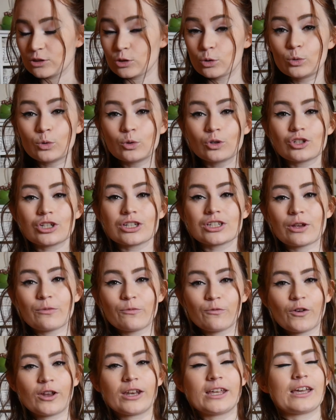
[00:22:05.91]
gorgeous
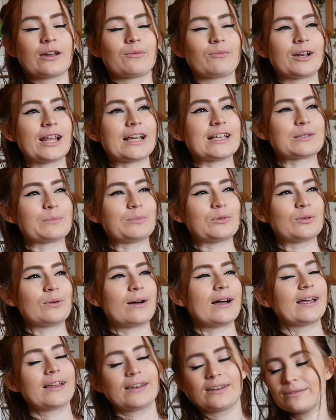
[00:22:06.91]
and funny and relatable,
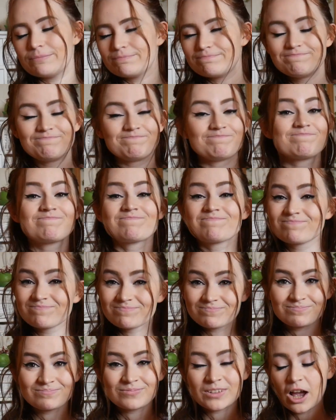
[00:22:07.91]
and
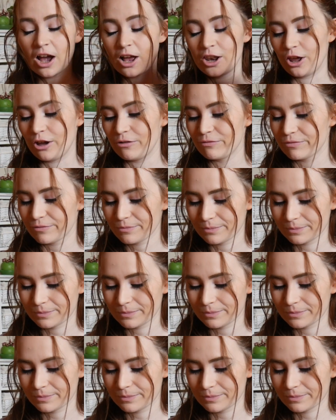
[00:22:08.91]
I love.